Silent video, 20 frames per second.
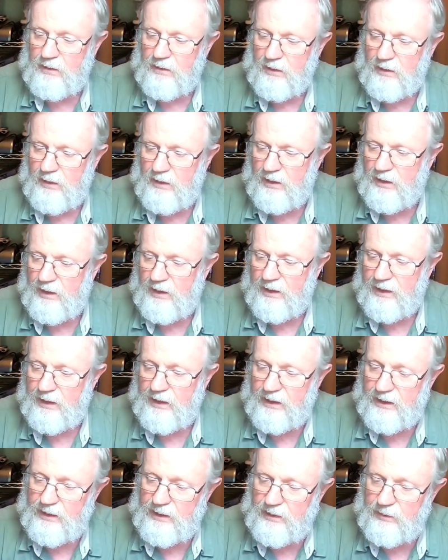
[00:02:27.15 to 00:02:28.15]

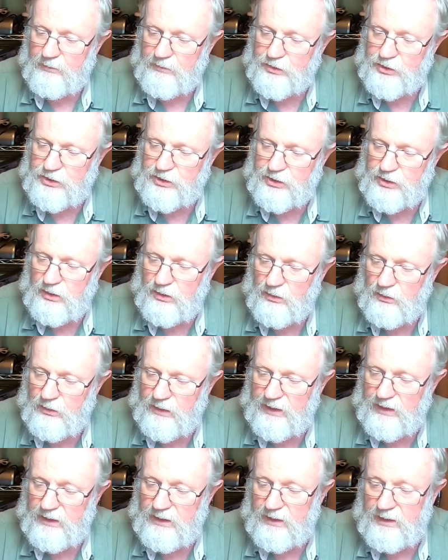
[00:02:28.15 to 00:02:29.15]
I am
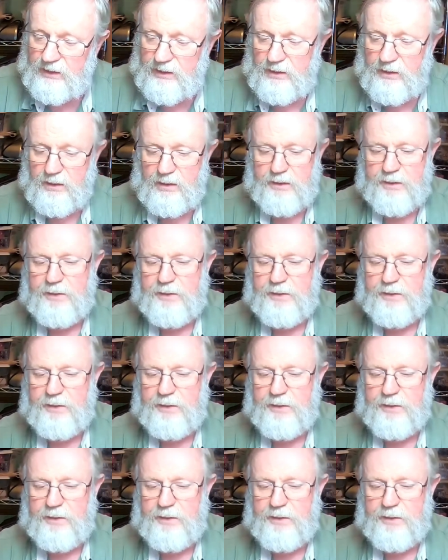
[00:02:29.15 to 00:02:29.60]
showing,